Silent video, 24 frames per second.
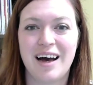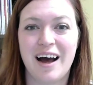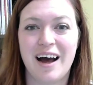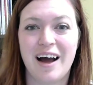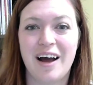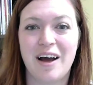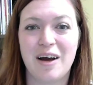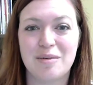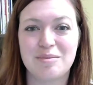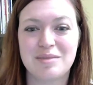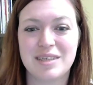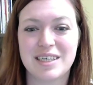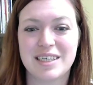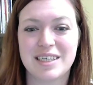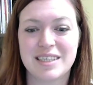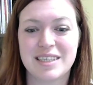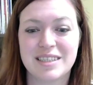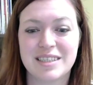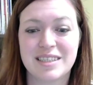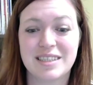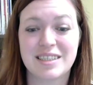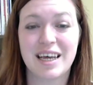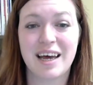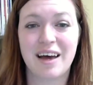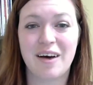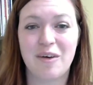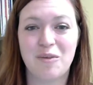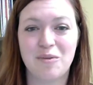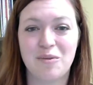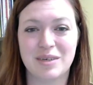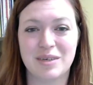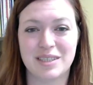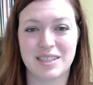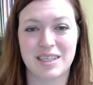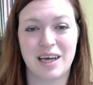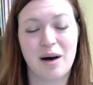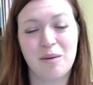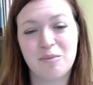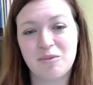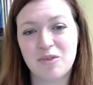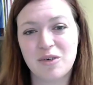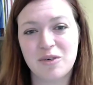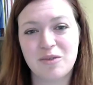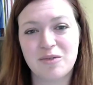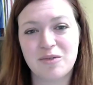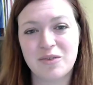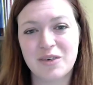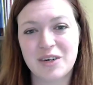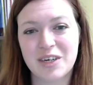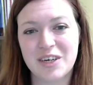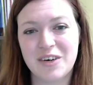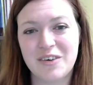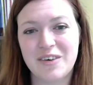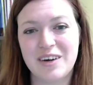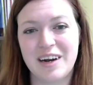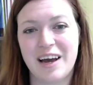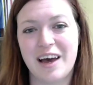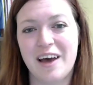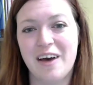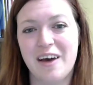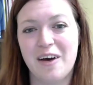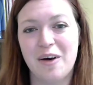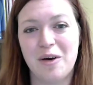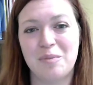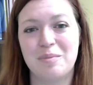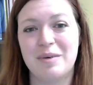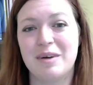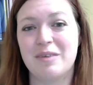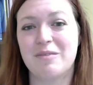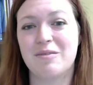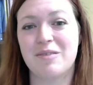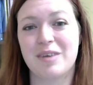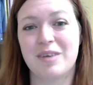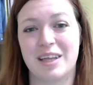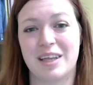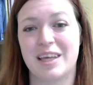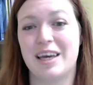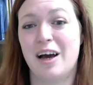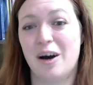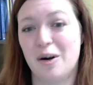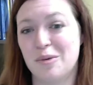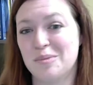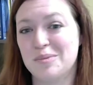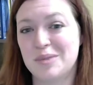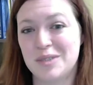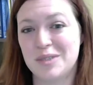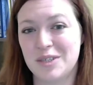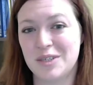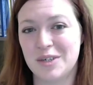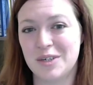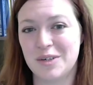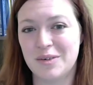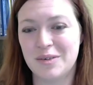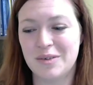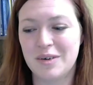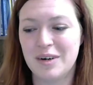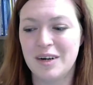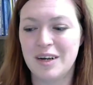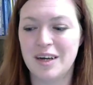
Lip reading: I hope this was helpful for you and I hope it really helps you